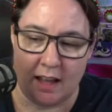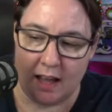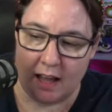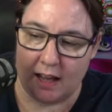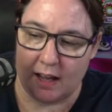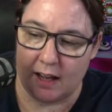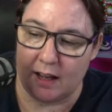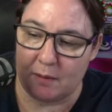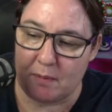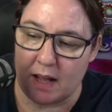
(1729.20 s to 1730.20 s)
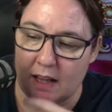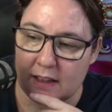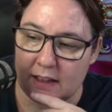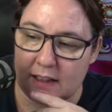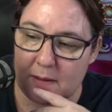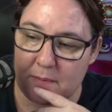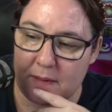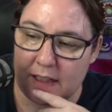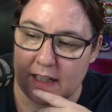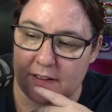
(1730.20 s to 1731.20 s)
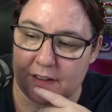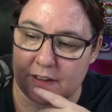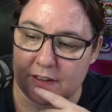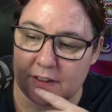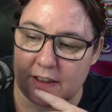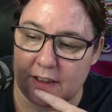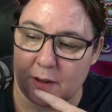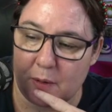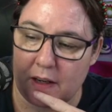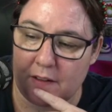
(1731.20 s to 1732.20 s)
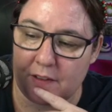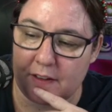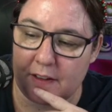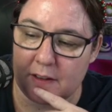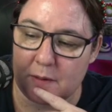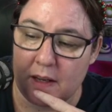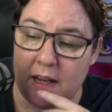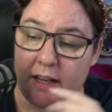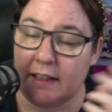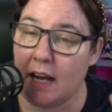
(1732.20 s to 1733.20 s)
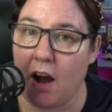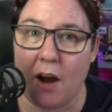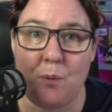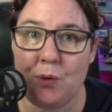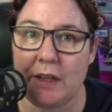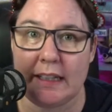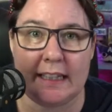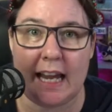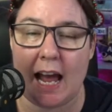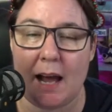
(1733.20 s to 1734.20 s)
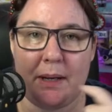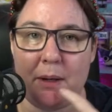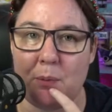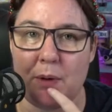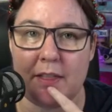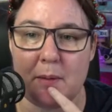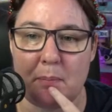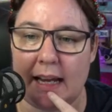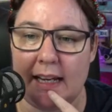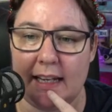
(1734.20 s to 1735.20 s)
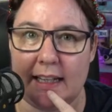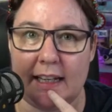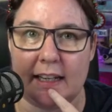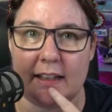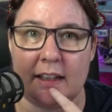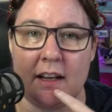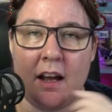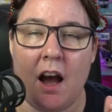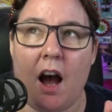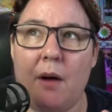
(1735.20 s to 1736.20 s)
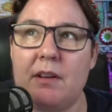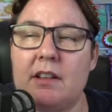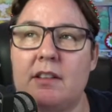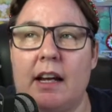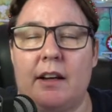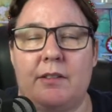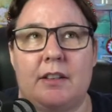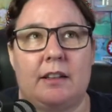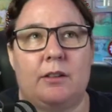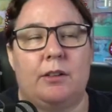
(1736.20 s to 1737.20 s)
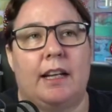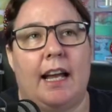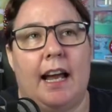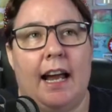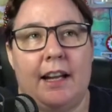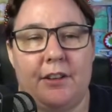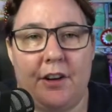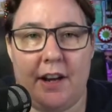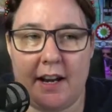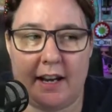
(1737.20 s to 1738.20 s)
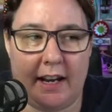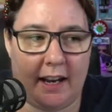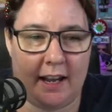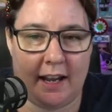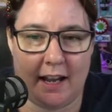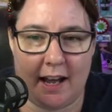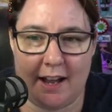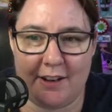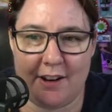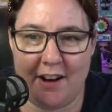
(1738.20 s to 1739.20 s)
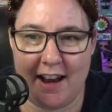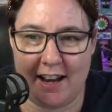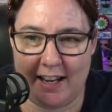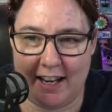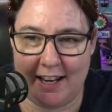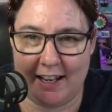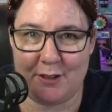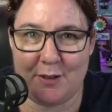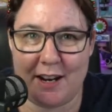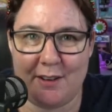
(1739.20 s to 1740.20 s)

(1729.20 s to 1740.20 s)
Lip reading: Let me have a look here. Everything is, yeah, I'm really happy with the blanket kit. I was like, oh, okay. Unknown entity. Do I do